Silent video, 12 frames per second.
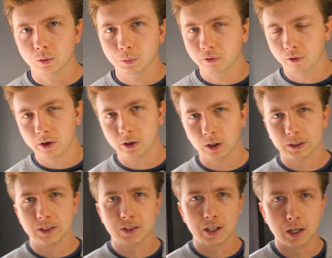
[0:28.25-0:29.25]
before I got
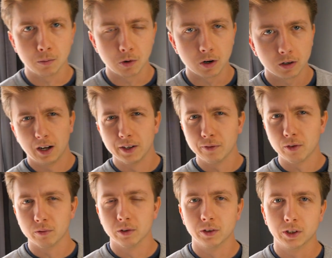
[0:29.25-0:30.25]
this camera, I never
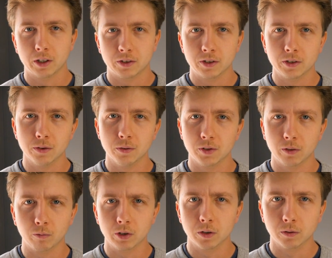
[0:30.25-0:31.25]
really got to use a
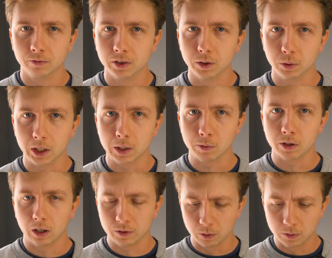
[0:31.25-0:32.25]
real video
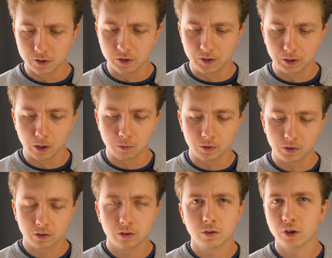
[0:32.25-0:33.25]
camera. I was always using
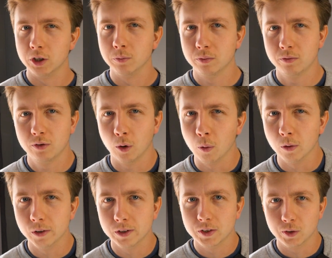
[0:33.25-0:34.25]
almost cheap
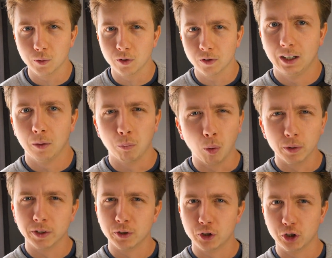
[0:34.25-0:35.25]
toys or a
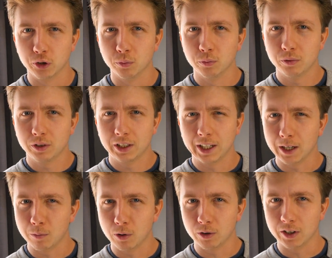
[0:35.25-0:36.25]
point and shoot
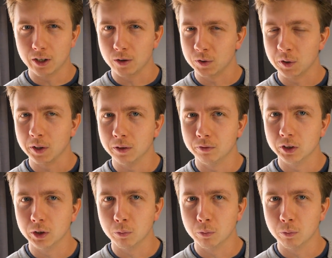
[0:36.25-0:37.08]
camera that also had a video